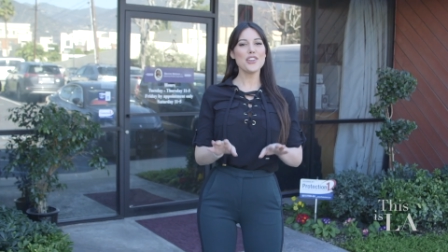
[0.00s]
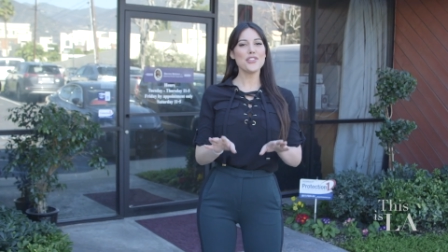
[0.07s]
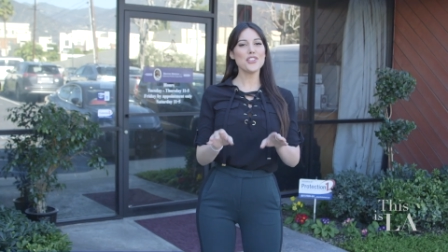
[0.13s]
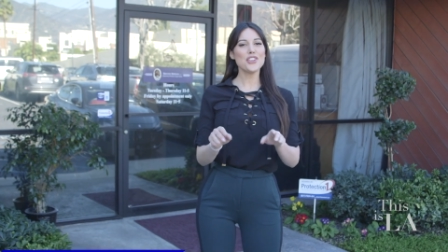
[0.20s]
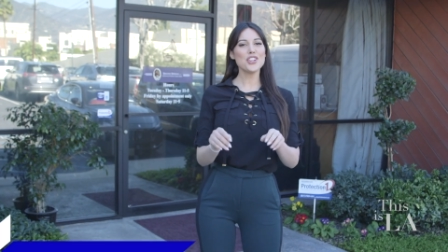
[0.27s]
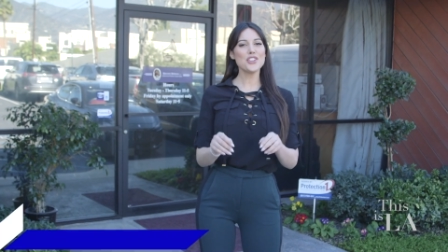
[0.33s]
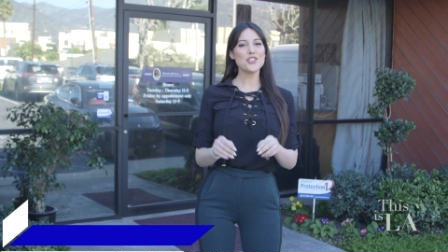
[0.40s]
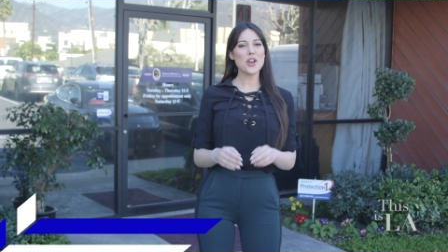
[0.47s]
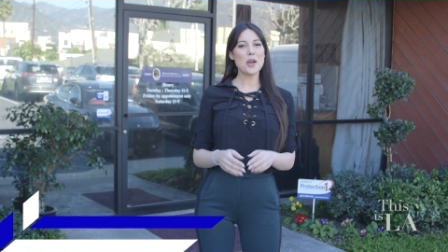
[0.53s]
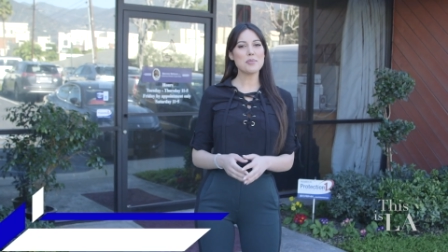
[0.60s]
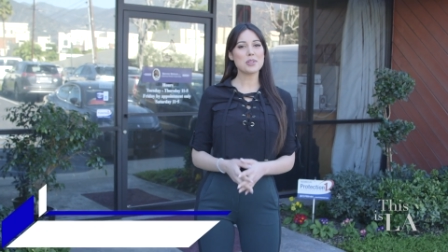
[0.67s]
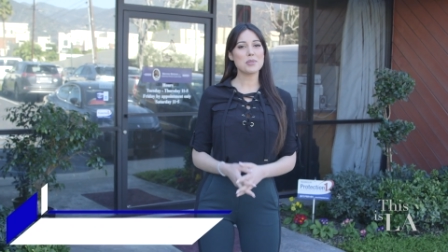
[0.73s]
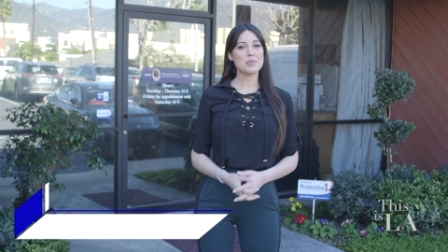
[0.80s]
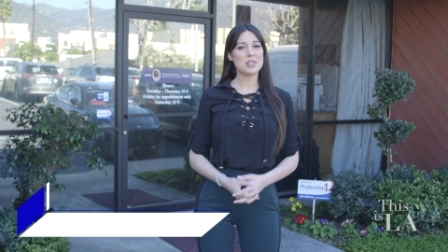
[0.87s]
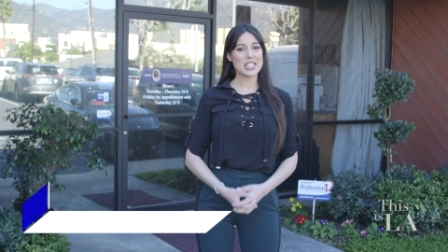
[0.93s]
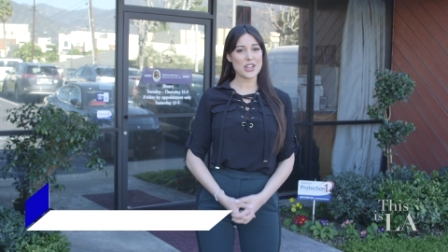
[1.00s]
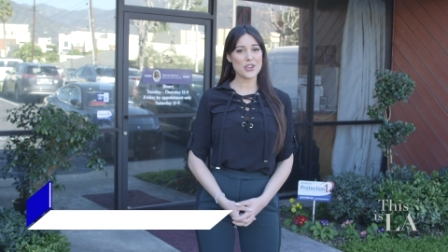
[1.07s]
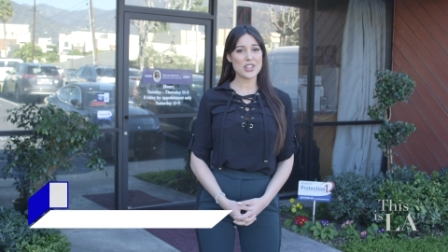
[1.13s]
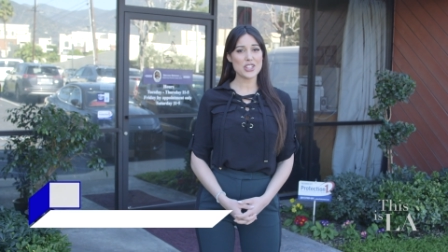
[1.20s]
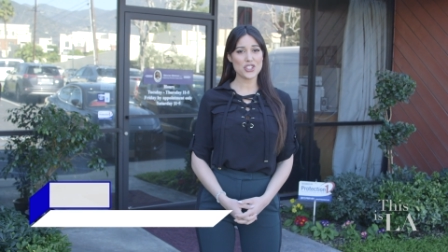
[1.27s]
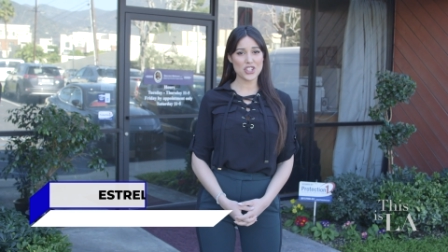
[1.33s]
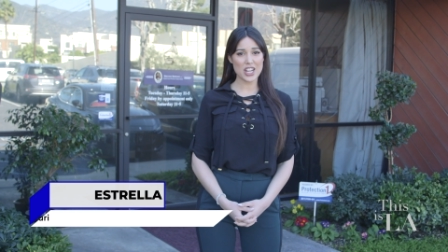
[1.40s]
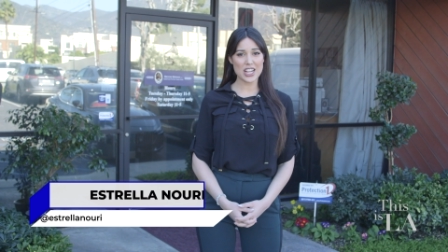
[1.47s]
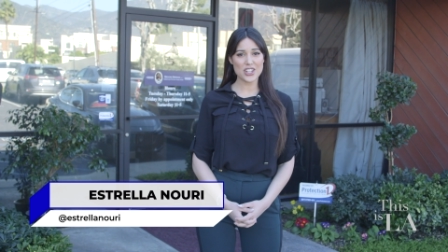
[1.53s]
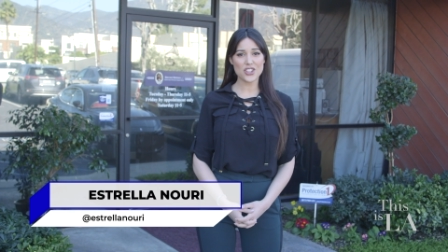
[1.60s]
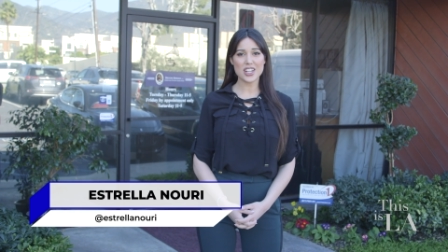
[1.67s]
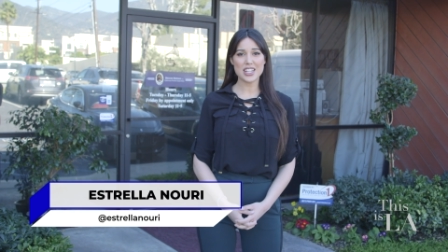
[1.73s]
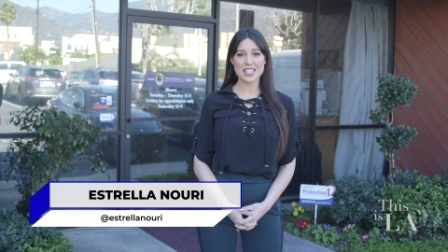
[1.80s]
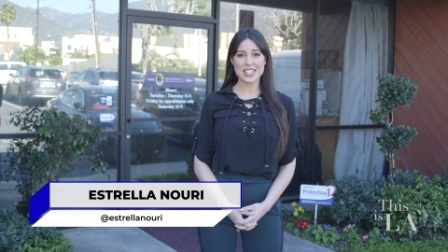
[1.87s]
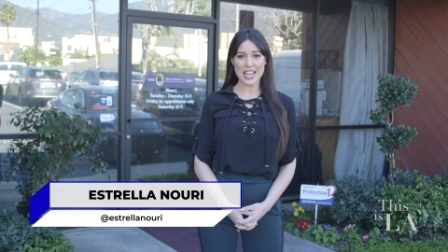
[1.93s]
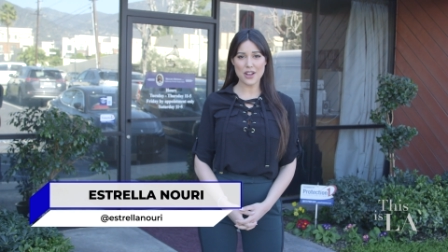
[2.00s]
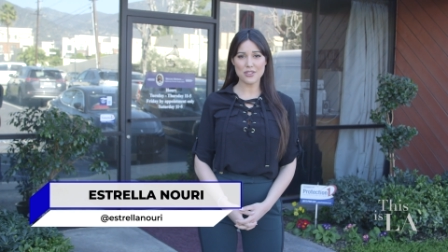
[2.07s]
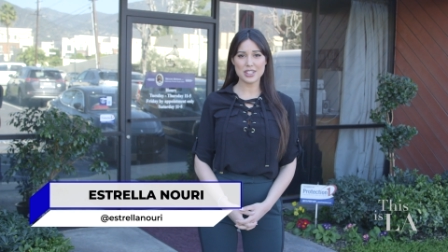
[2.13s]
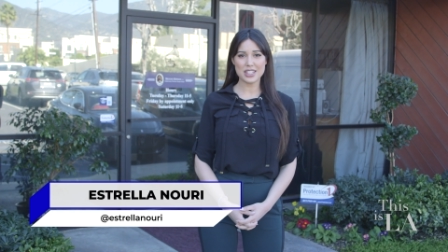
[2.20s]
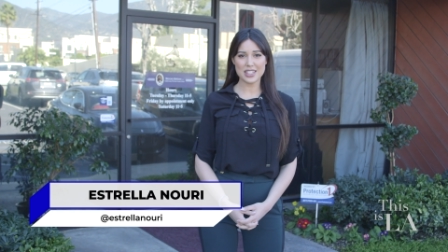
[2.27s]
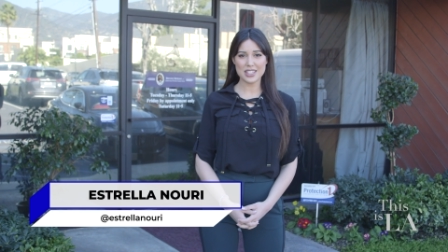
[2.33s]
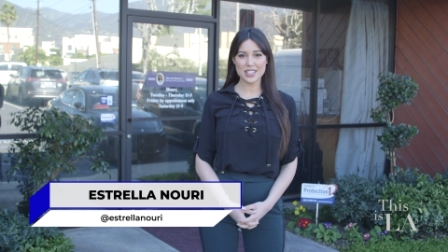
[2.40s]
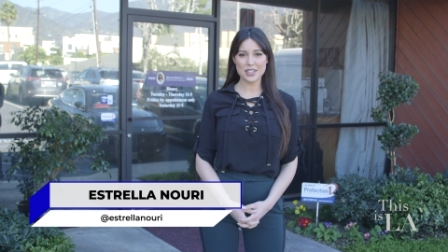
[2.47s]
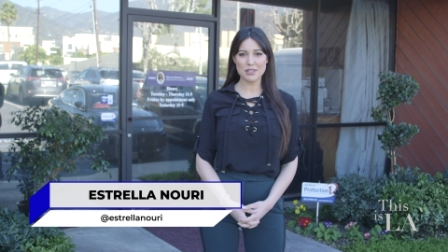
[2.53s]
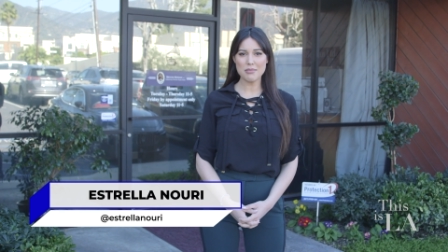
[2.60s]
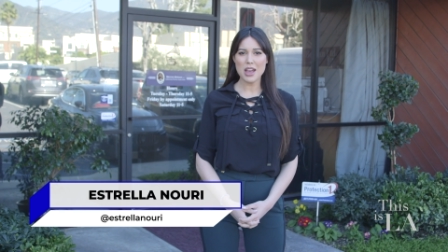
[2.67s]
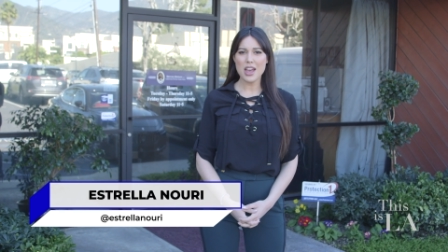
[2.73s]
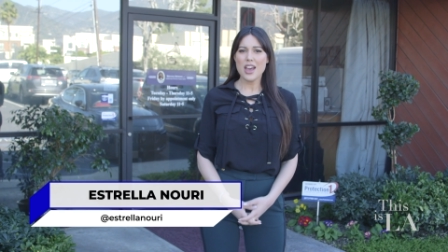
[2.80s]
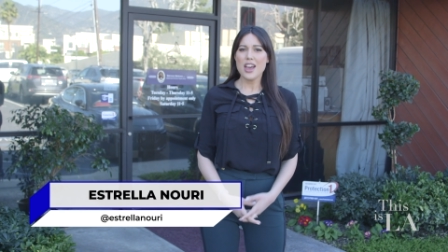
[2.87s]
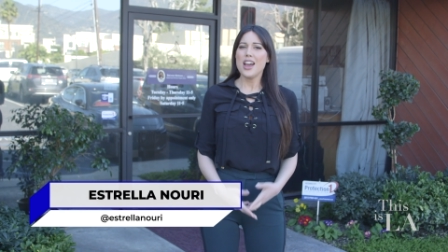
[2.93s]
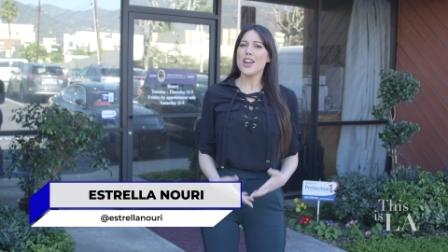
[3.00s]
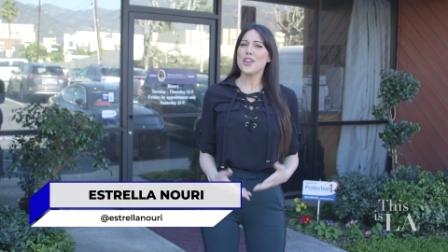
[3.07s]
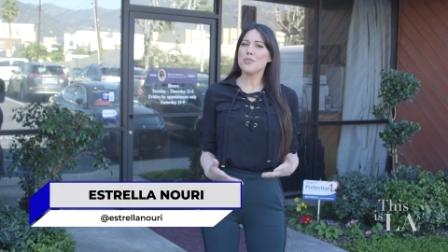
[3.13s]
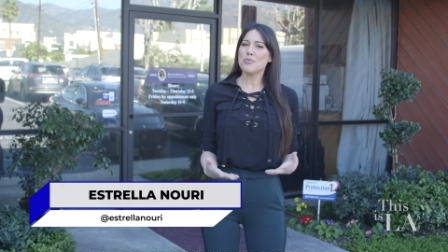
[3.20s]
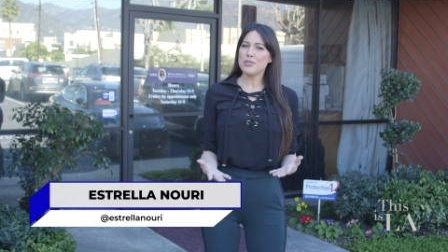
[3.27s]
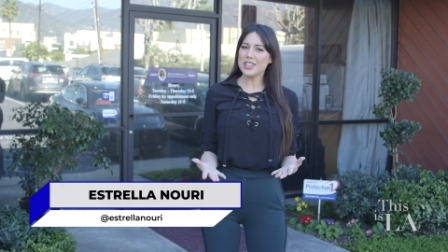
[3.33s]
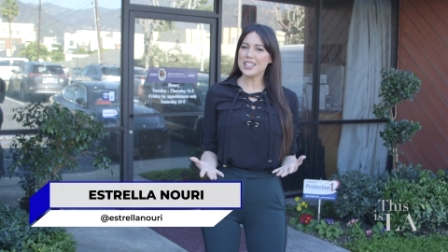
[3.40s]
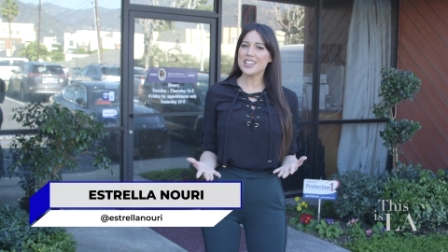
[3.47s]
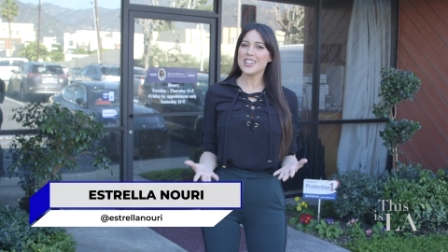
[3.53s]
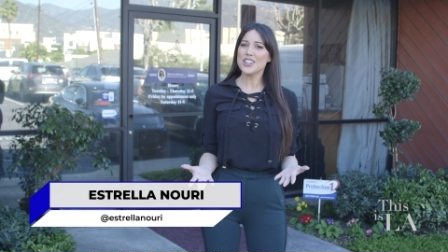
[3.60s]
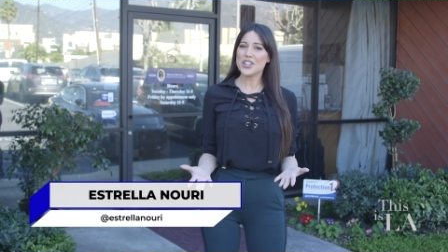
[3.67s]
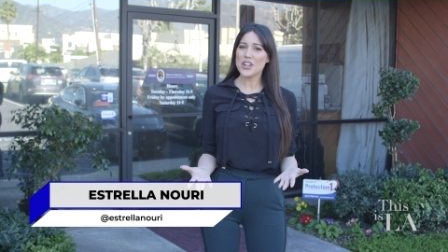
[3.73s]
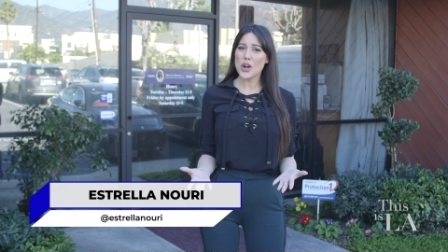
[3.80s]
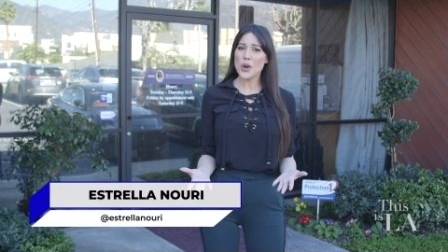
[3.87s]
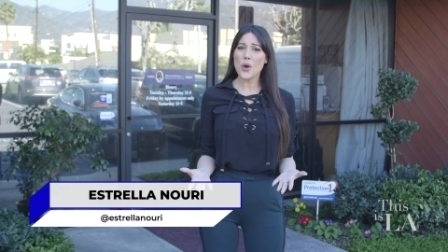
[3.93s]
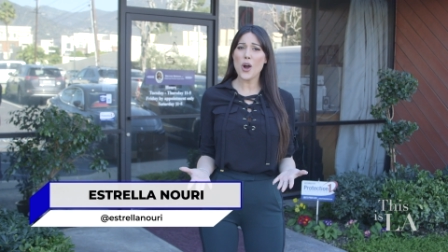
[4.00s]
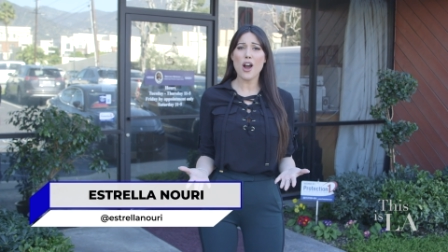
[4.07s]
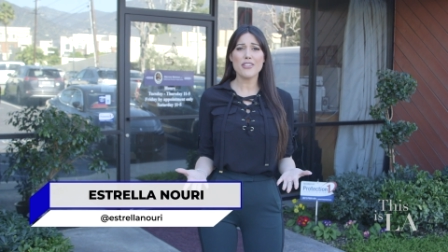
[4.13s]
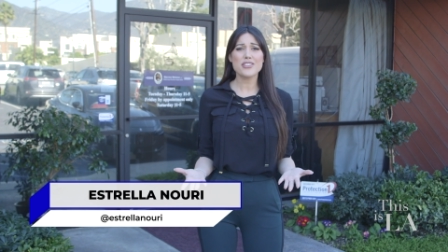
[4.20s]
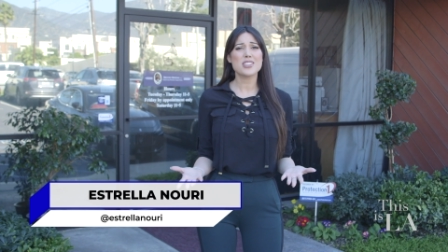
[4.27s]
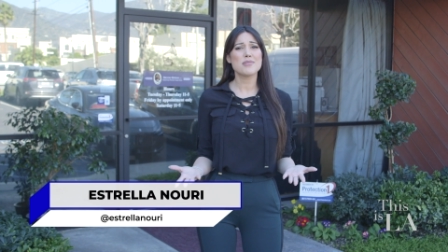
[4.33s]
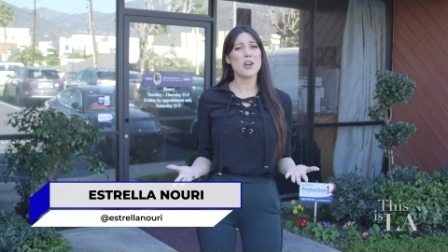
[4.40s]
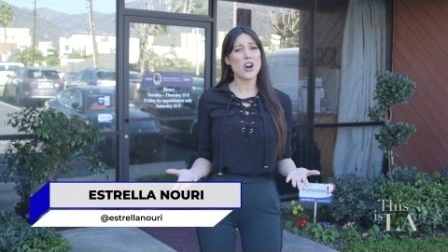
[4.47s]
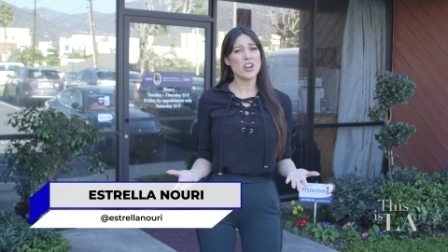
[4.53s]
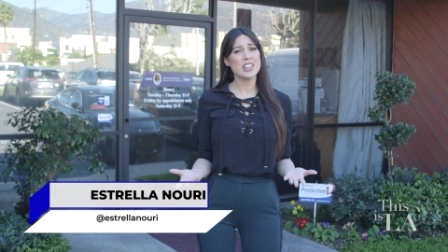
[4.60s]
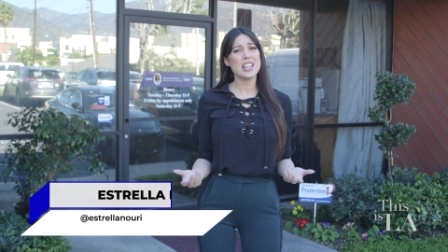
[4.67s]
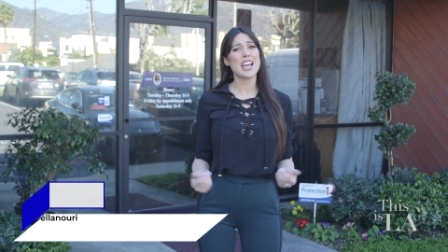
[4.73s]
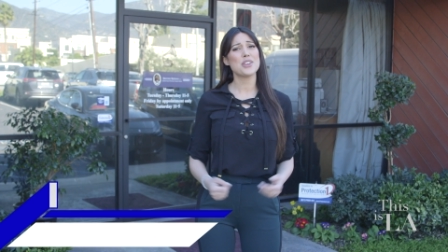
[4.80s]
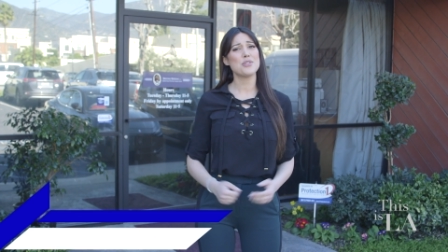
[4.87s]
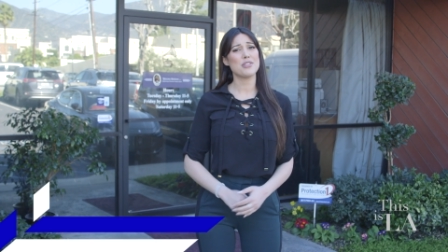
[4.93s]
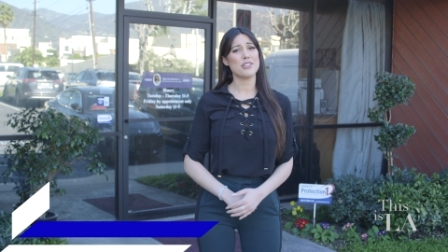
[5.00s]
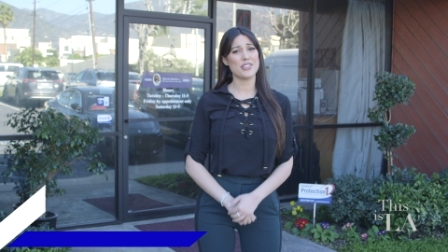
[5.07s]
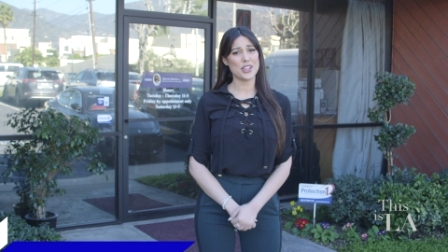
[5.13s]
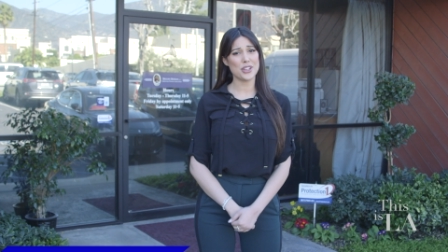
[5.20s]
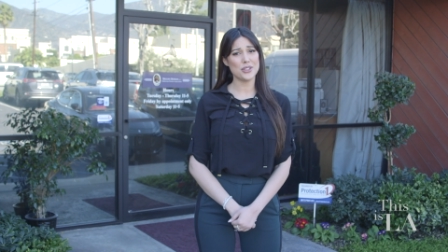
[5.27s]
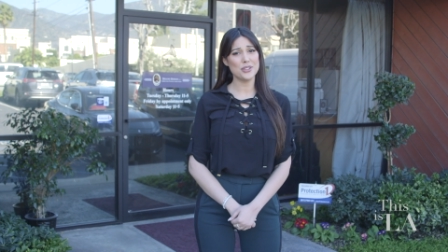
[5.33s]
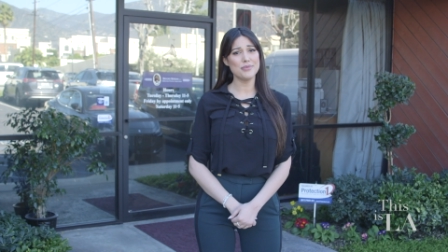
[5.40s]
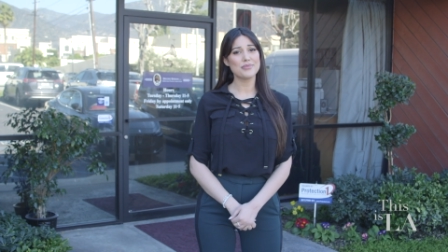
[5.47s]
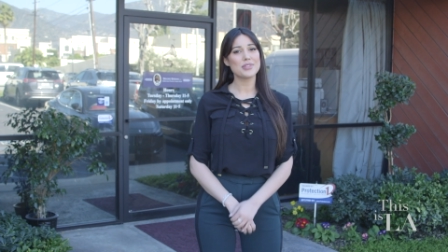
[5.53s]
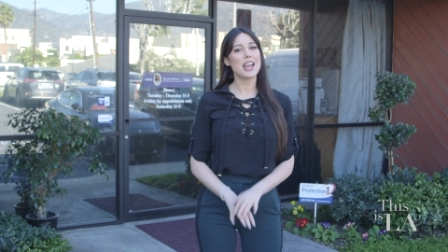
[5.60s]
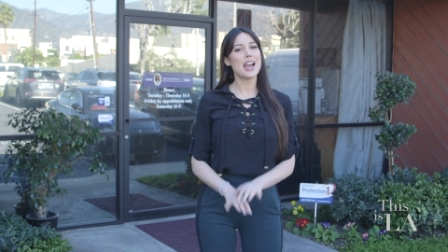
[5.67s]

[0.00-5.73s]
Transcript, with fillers: If you're gonna drop some serious change on a sound system, are you really gonna go off some online review?